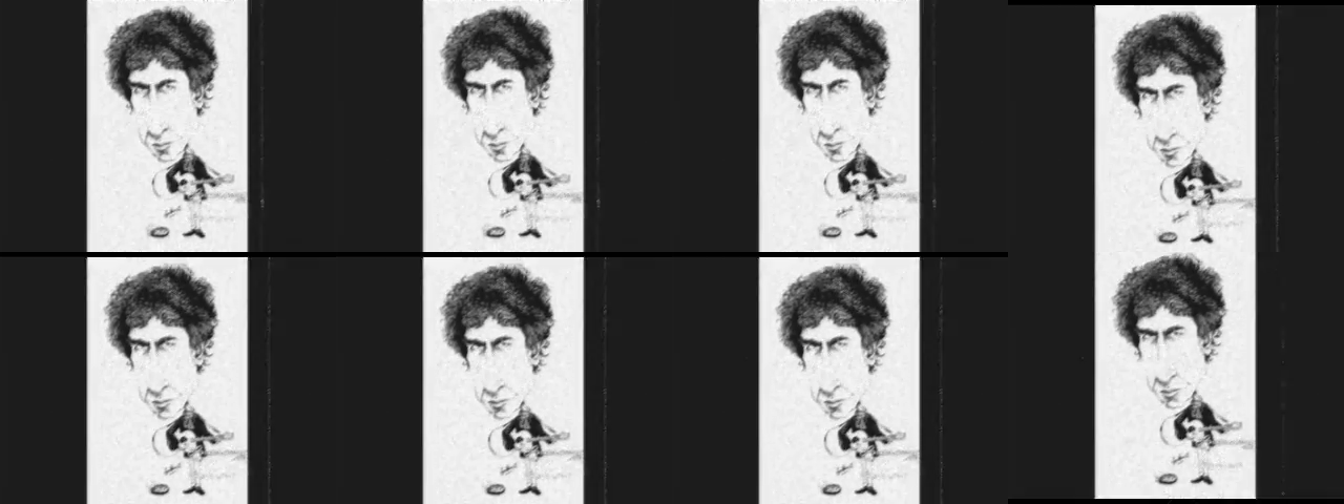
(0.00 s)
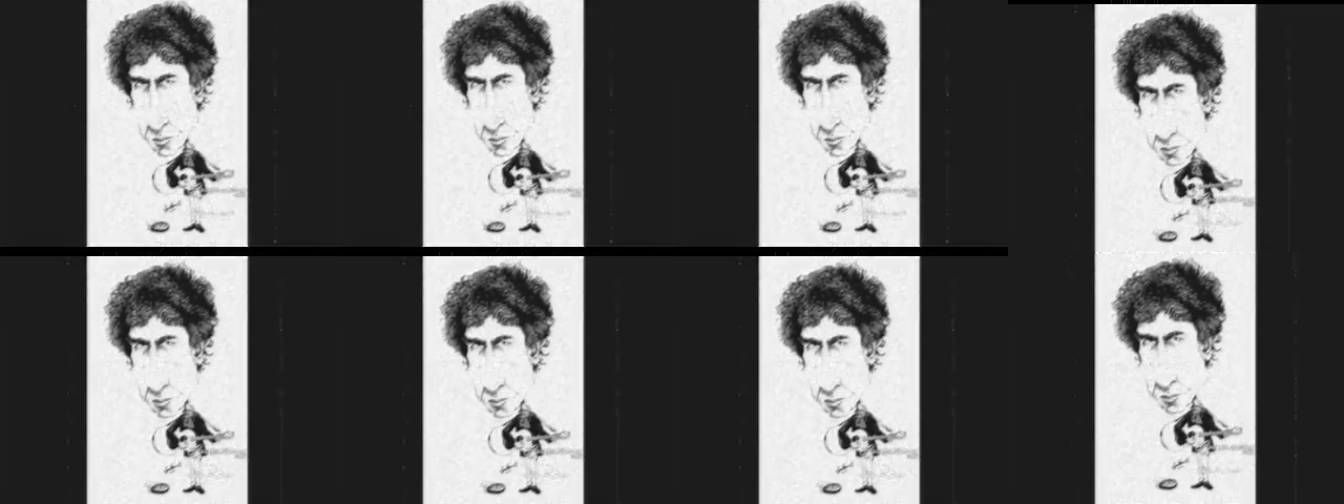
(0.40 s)
You know,
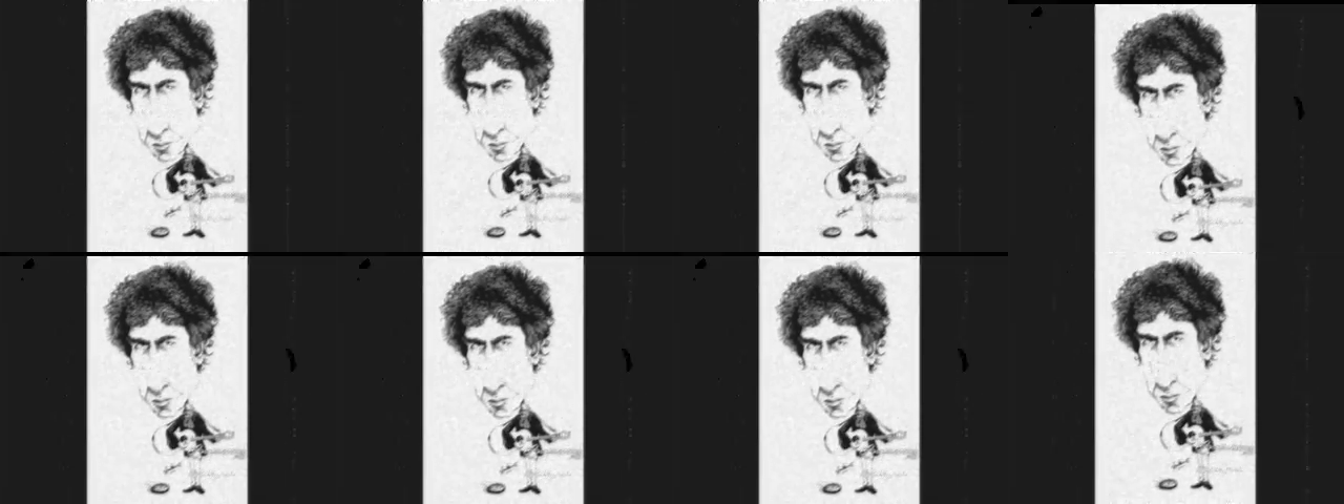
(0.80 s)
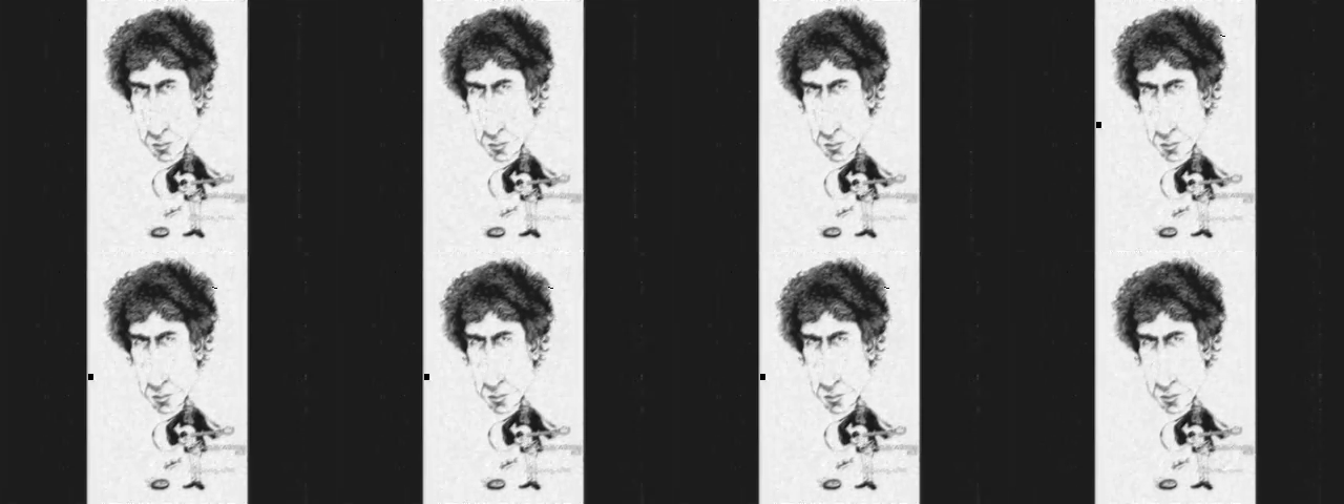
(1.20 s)
he, he,
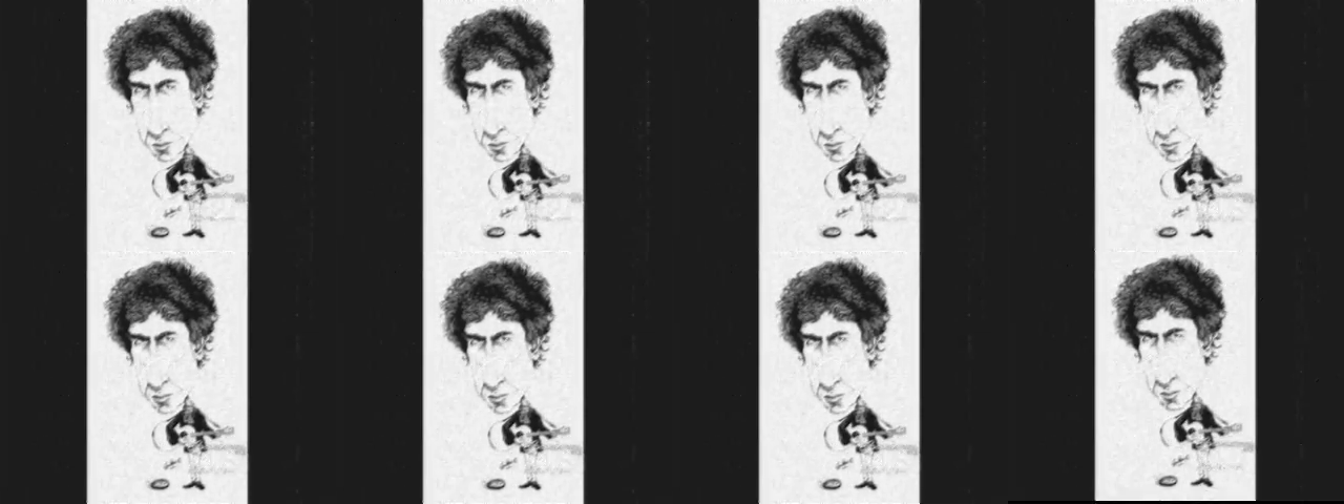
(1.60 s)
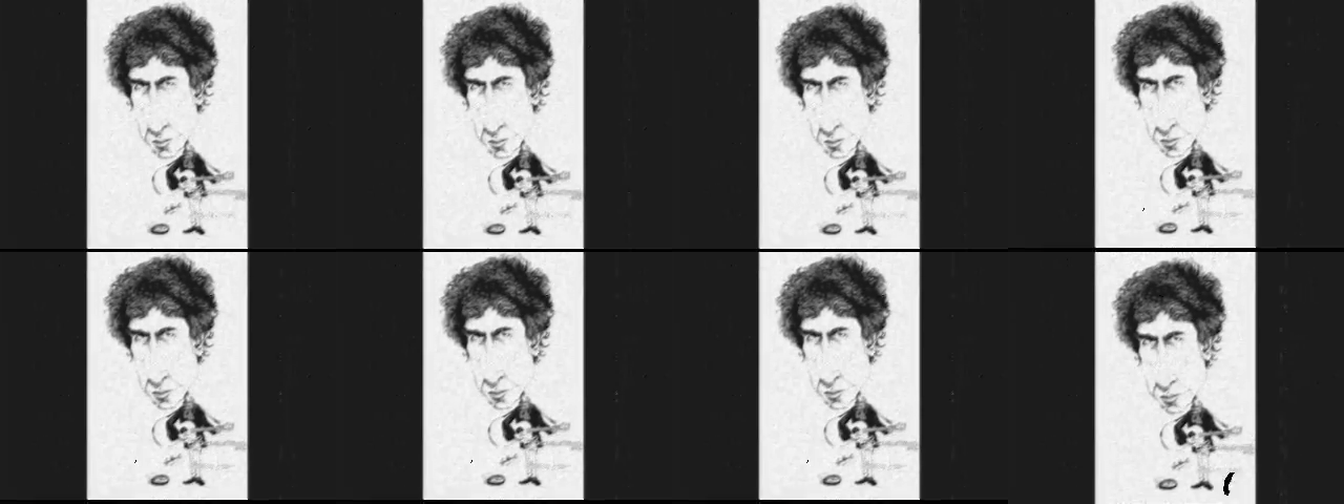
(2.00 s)
he, got him
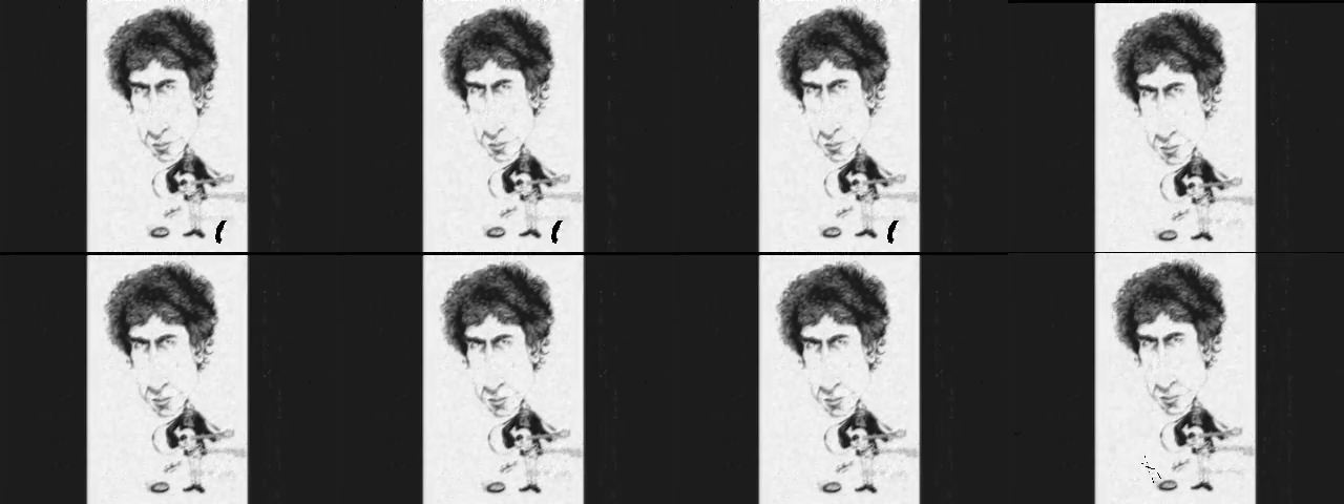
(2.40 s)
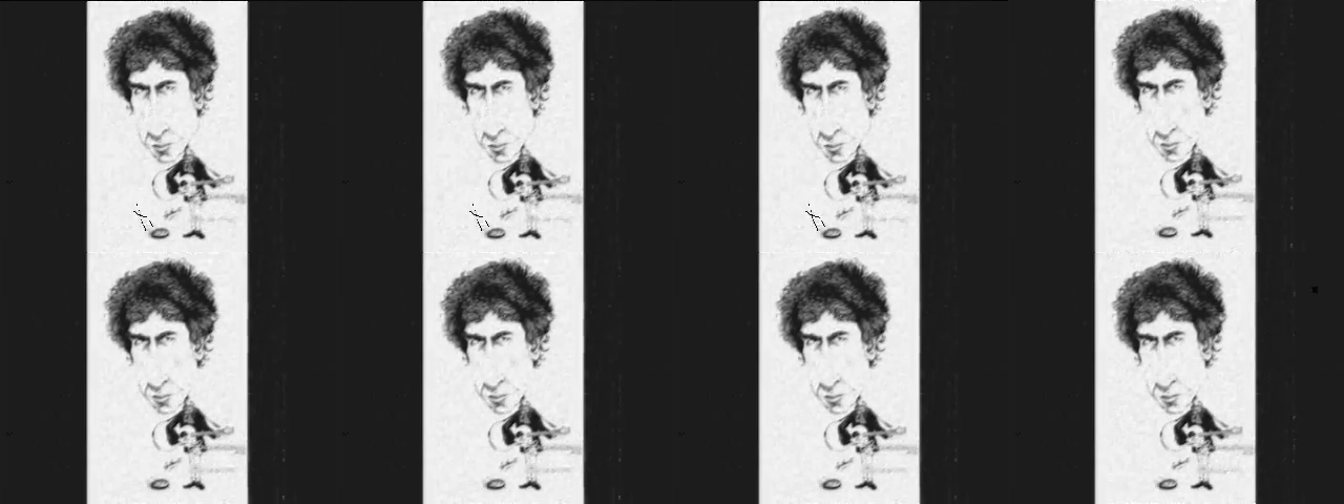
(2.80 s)
declawed first,
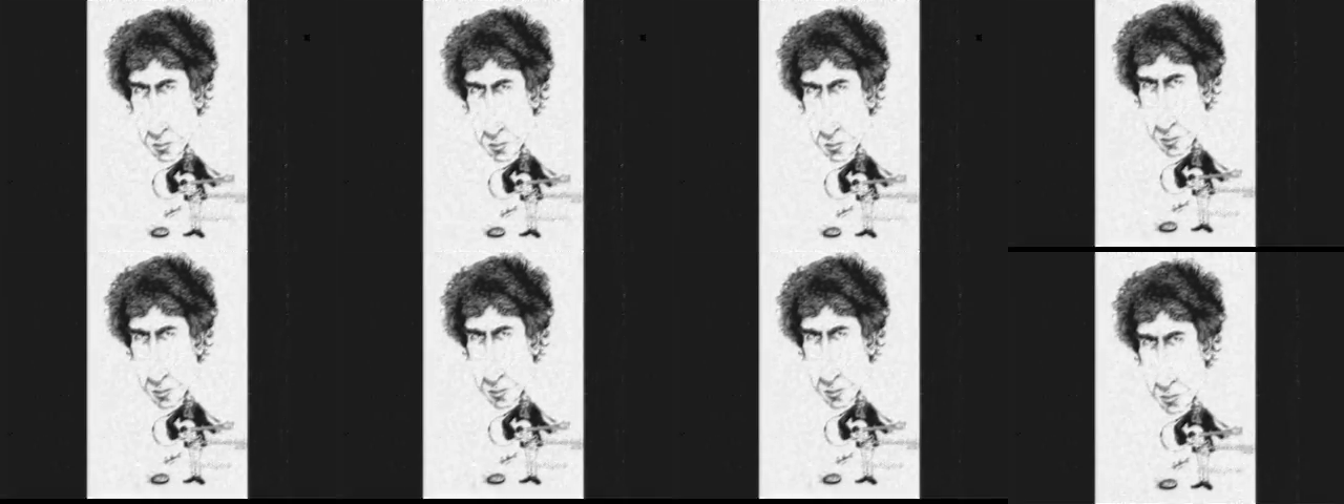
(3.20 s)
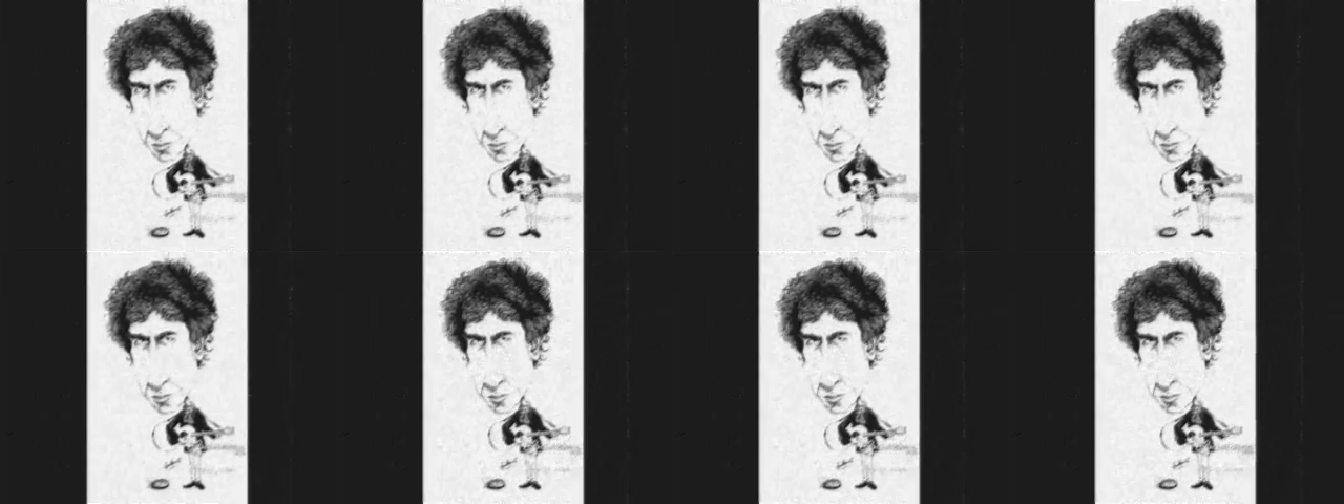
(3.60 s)
you know,
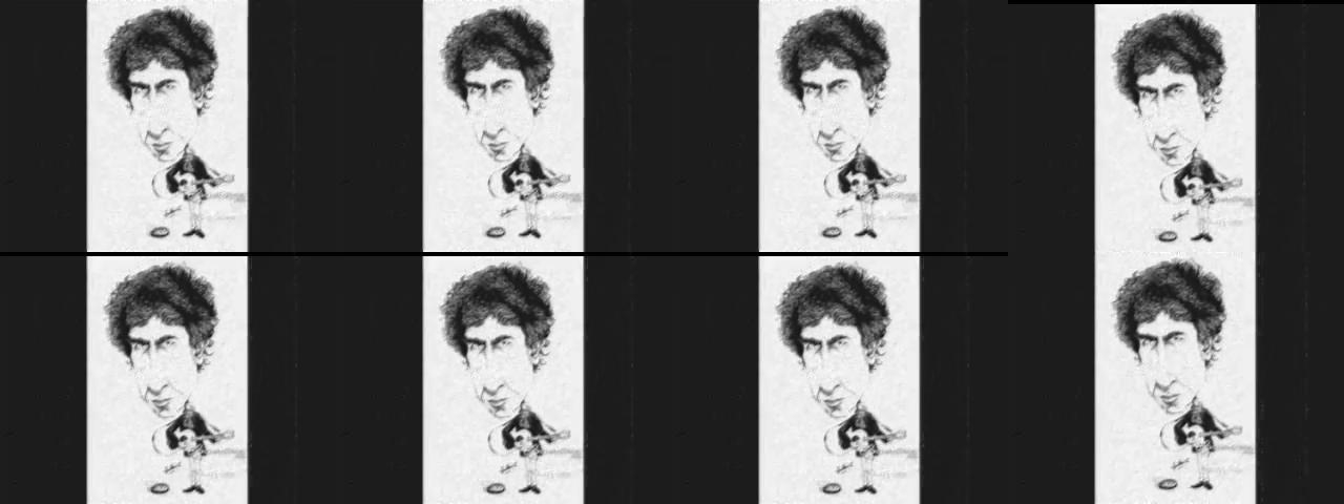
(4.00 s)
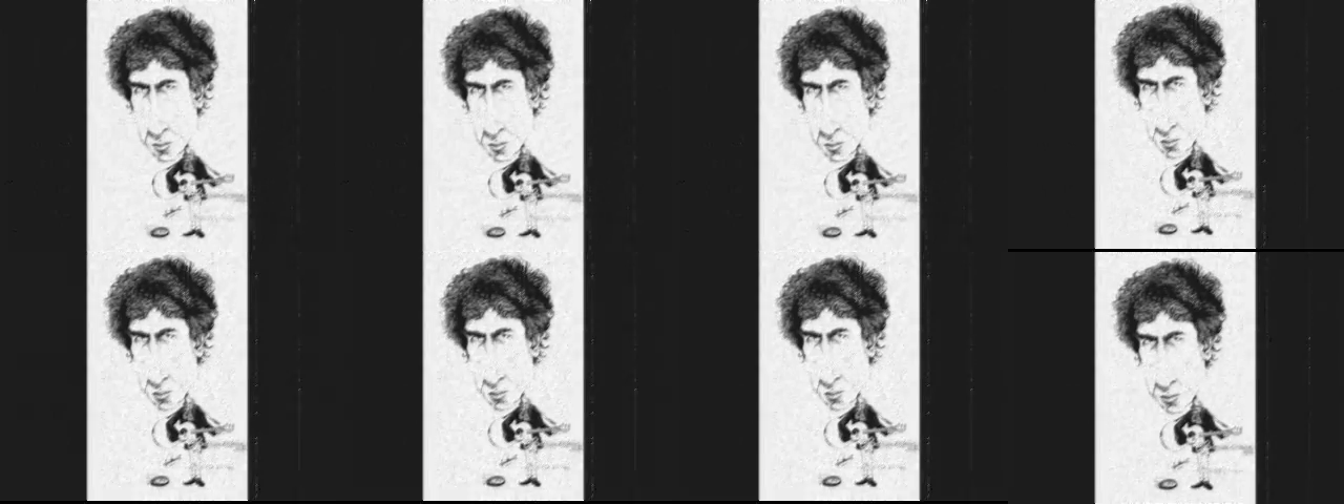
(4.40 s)
and so he didn't
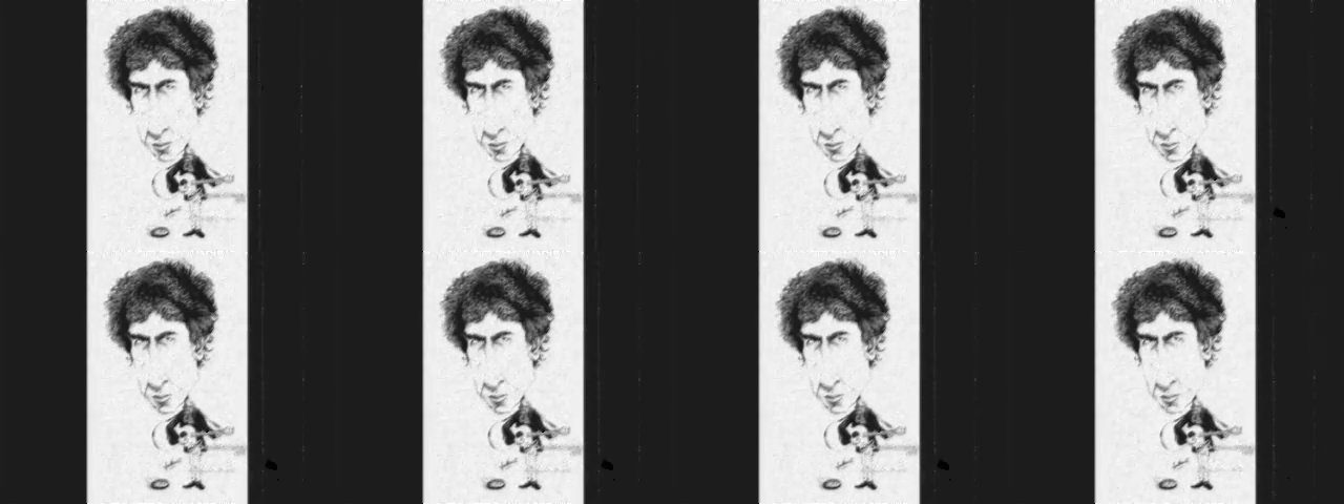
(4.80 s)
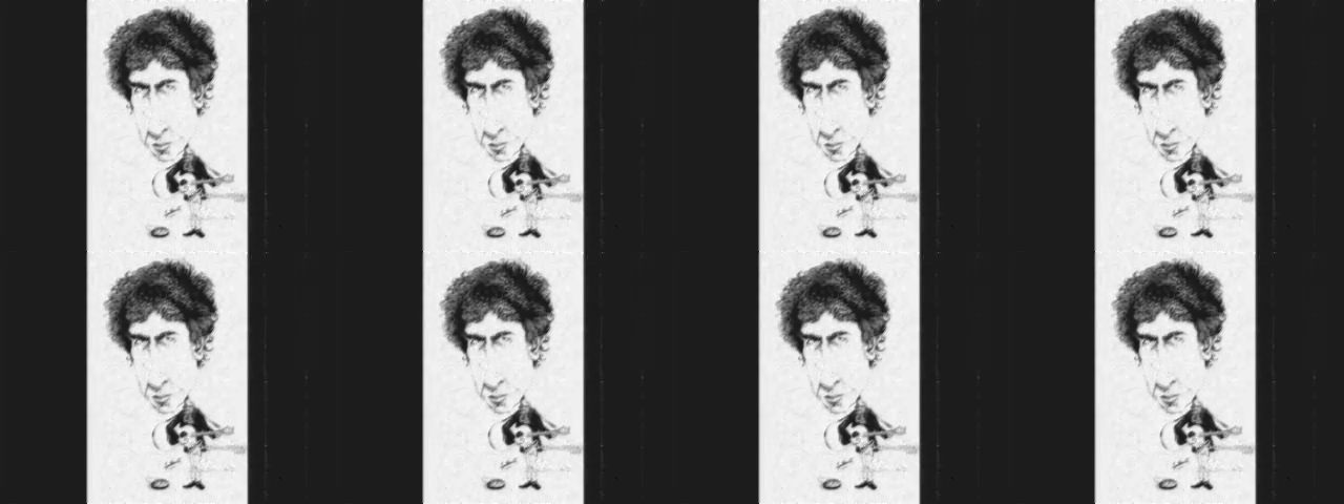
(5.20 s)
hurt himself.